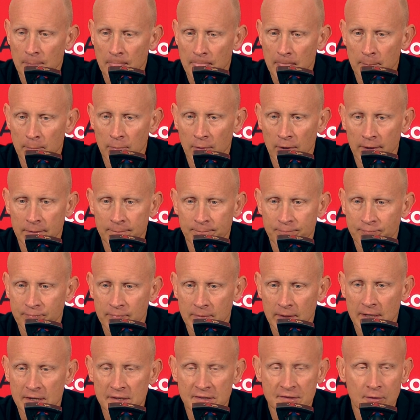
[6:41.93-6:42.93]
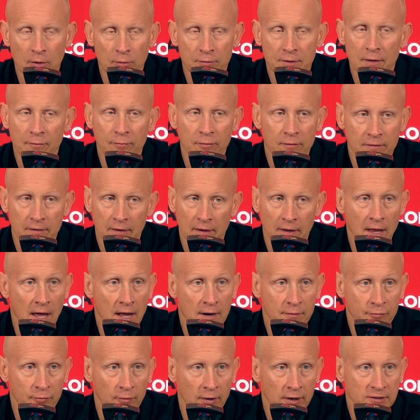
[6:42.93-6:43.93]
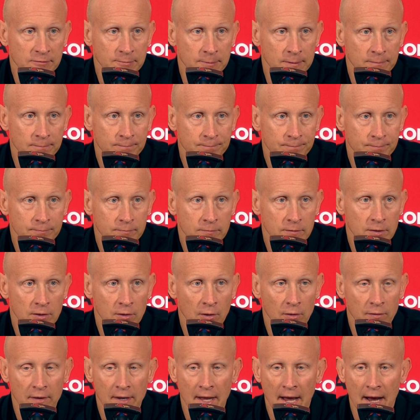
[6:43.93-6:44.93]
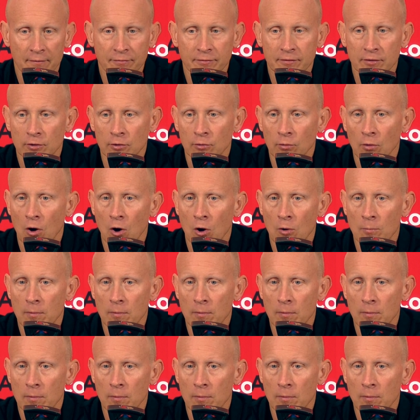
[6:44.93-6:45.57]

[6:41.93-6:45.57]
But he's no different than a lot of freshmen, you know, that have to grow.